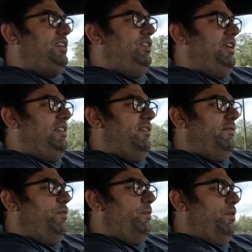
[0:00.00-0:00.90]
you get in a
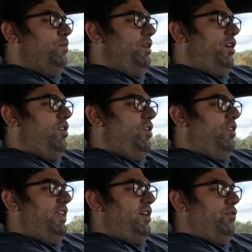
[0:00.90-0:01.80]
Formula One car.
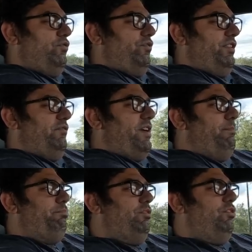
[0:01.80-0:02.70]
They go green, red,
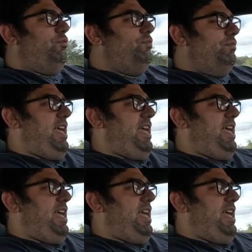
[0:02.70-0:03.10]
blue.